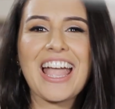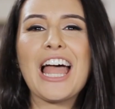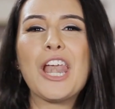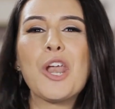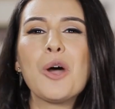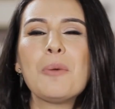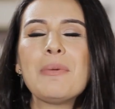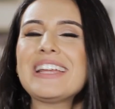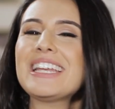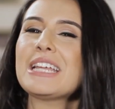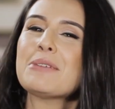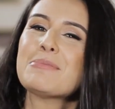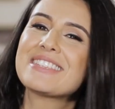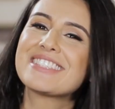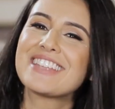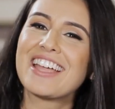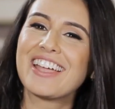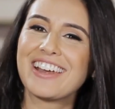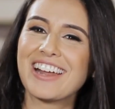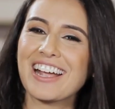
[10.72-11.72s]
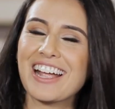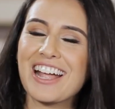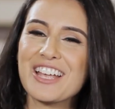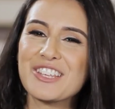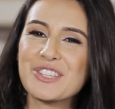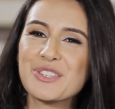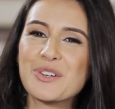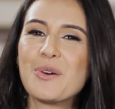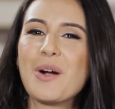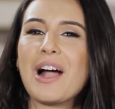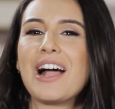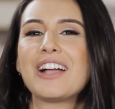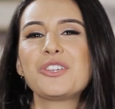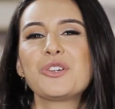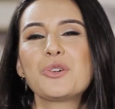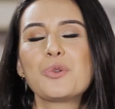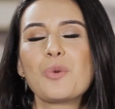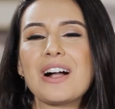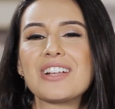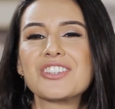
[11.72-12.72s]
Hello, my name is Diana Castro
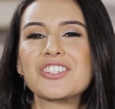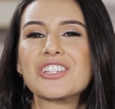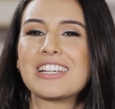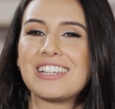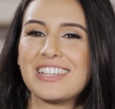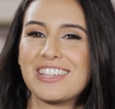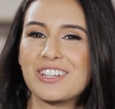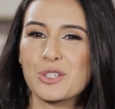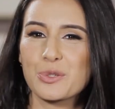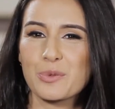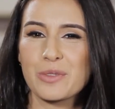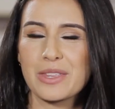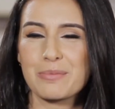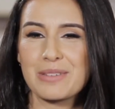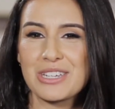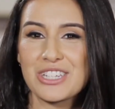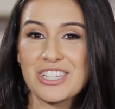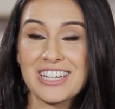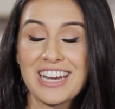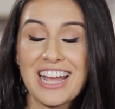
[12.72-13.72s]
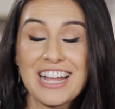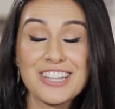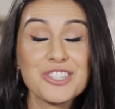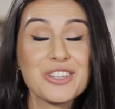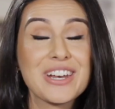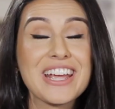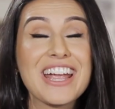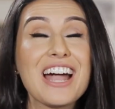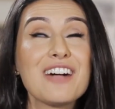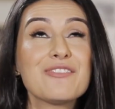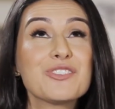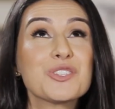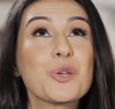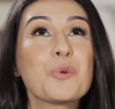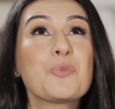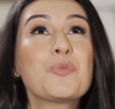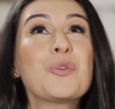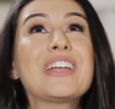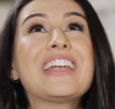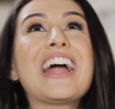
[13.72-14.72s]
and you're watching Leaders with a Mission, and today I have
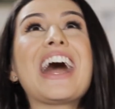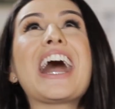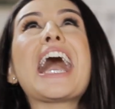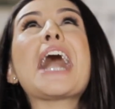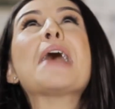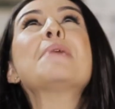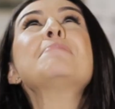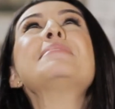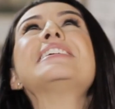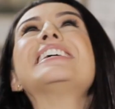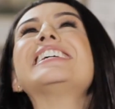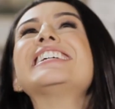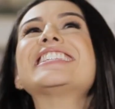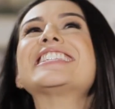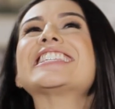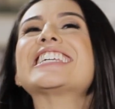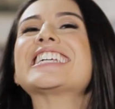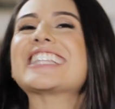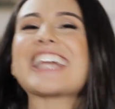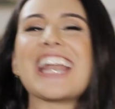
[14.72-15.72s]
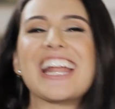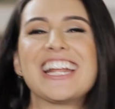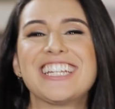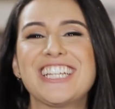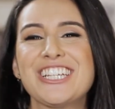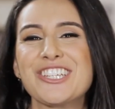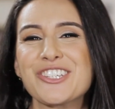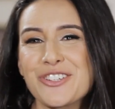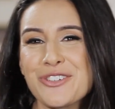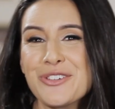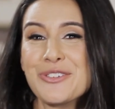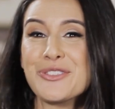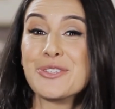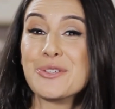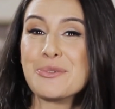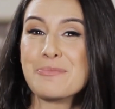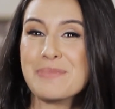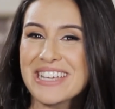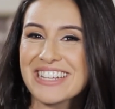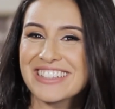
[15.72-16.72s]
someone amazing that I need you
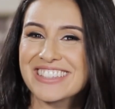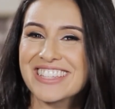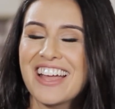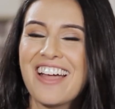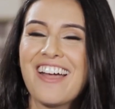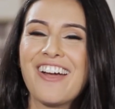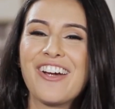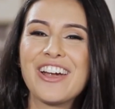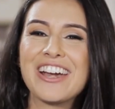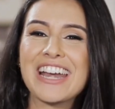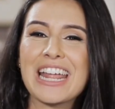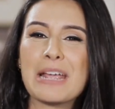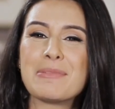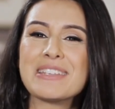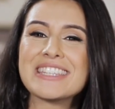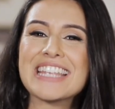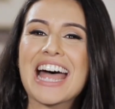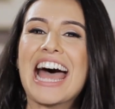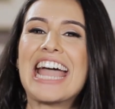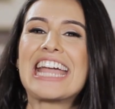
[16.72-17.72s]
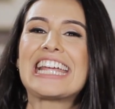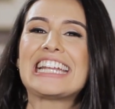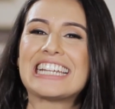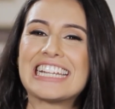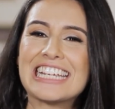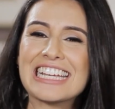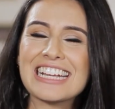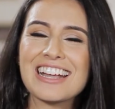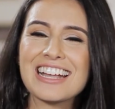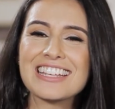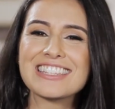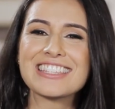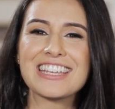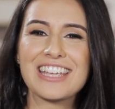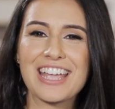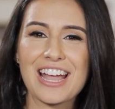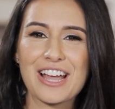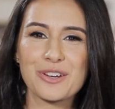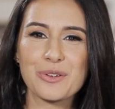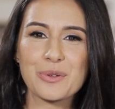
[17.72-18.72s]
to meet. Her name is Aileen
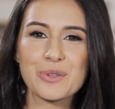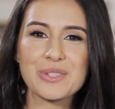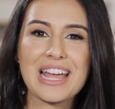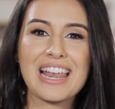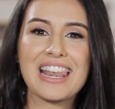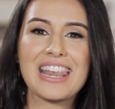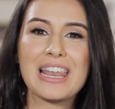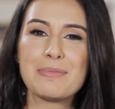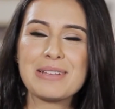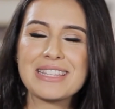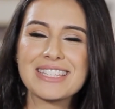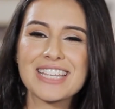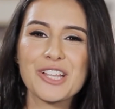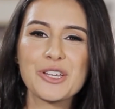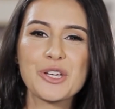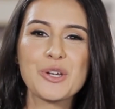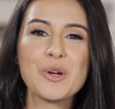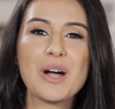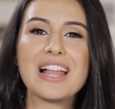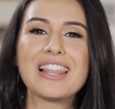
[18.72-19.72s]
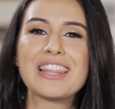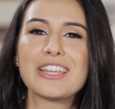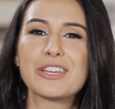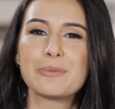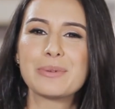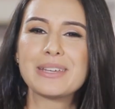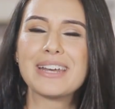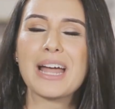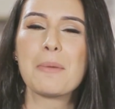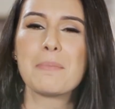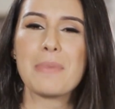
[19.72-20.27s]
Castellanos, and let me tell you a little bit